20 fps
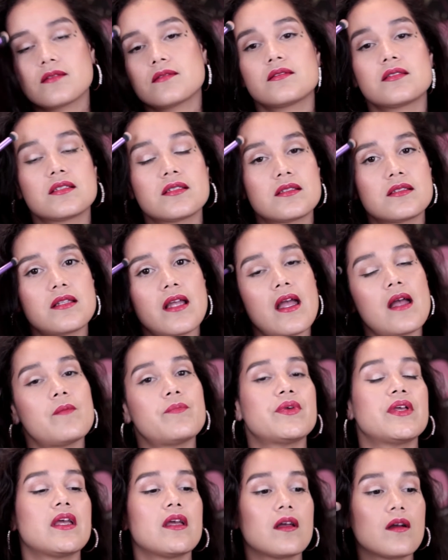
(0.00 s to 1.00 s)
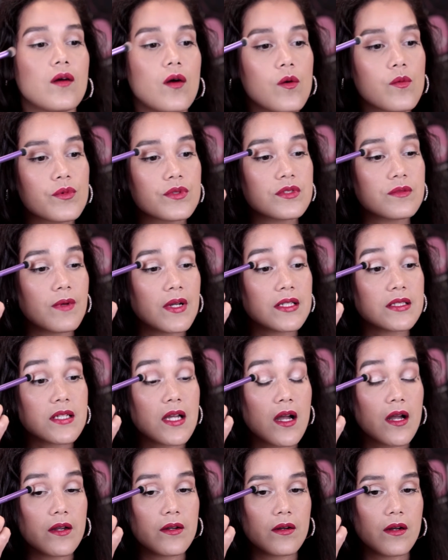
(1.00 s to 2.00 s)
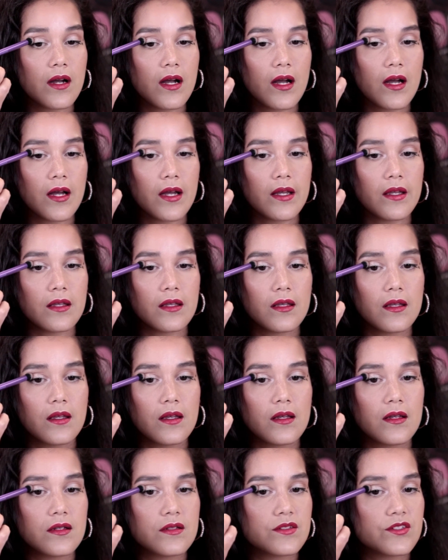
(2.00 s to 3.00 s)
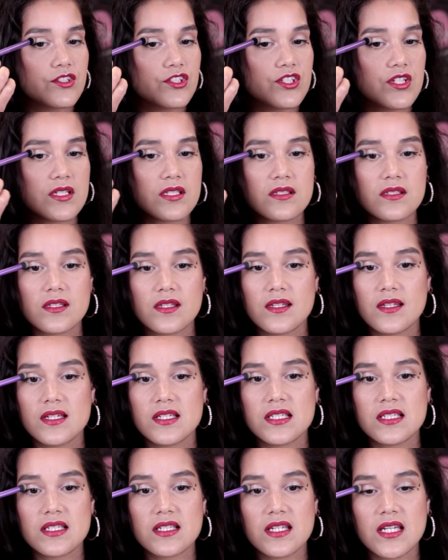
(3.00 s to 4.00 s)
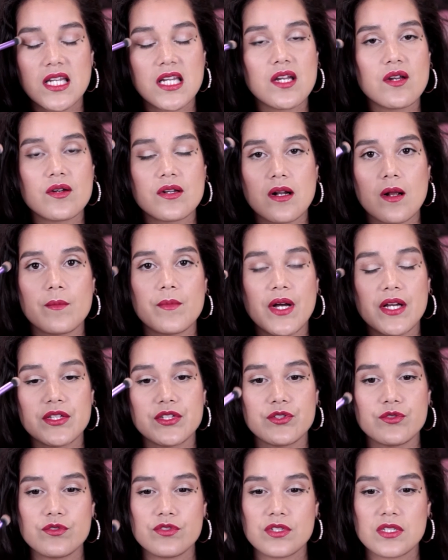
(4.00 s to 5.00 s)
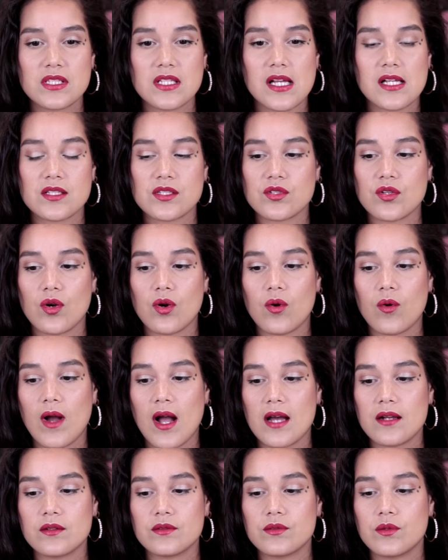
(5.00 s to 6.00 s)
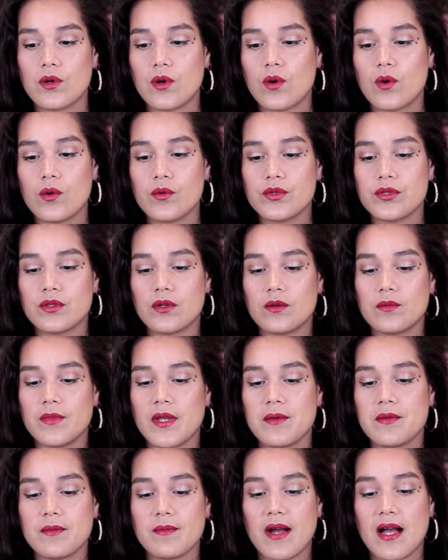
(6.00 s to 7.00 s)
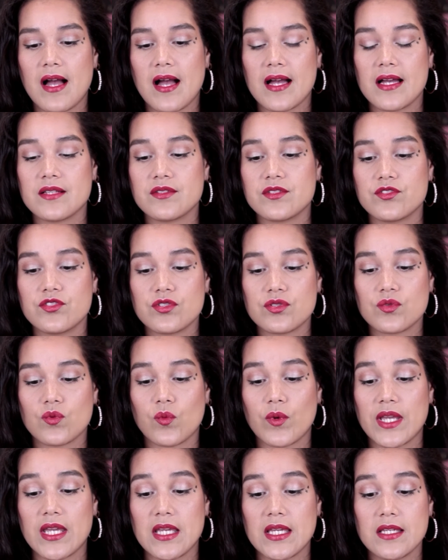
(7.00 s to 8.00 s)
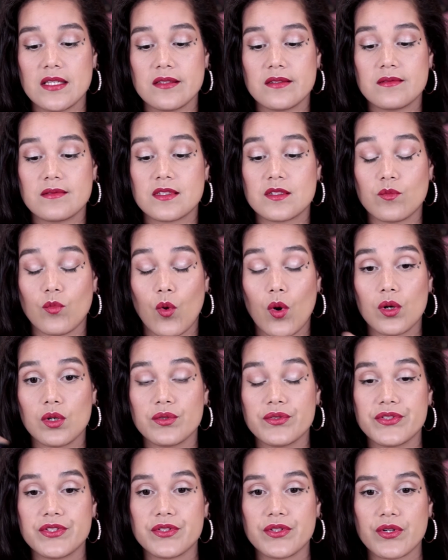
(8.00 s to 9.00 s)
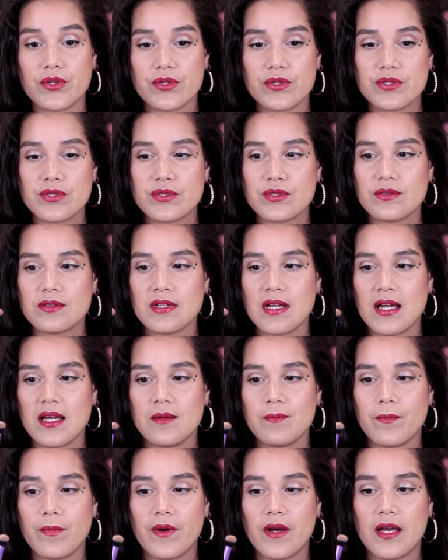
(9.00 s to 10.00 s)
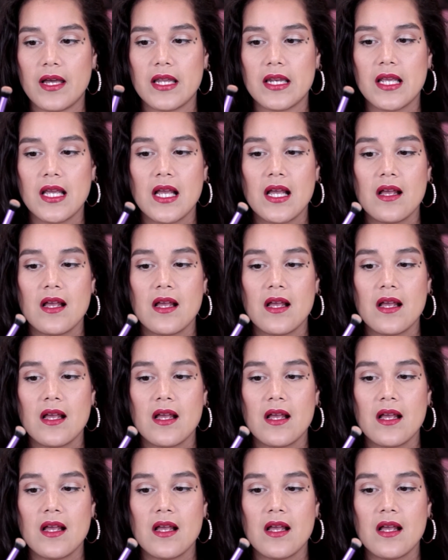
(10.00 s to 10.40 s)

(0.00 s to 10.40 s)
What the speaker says: stamping almost my entire eye just to get it here, and I'm not used to that. So I don't know, you know, maybe my eyes are just way smaller than hers or not, but